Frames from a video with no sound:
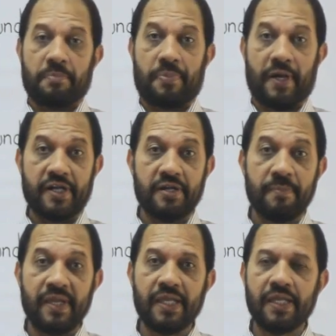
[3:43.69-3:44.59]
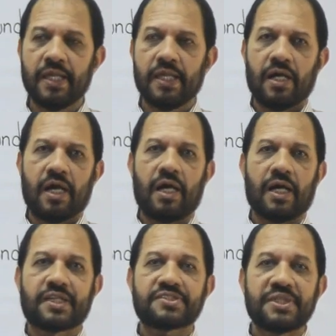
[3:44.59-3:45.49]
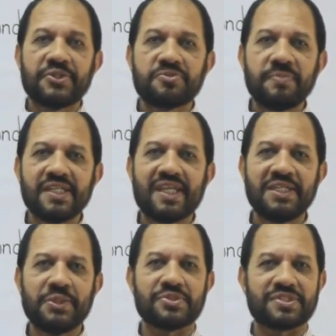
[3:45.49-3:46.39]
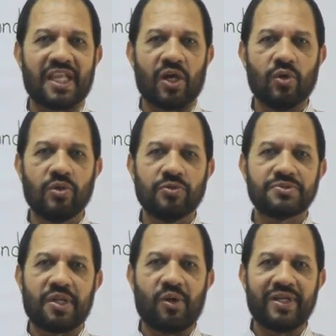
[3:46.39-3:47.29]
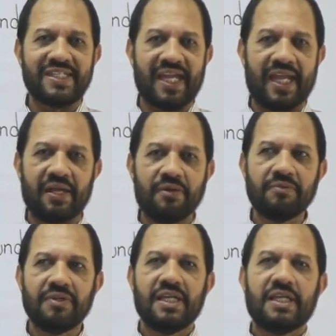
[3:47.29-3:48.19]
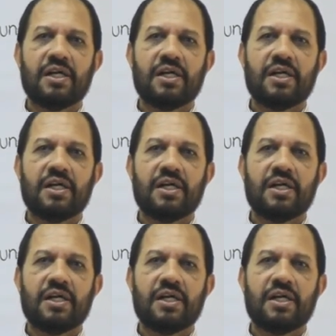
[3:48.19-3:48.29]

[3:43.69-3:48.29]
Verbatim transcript: pardon me, uh, excuse me, can you slow slow it down?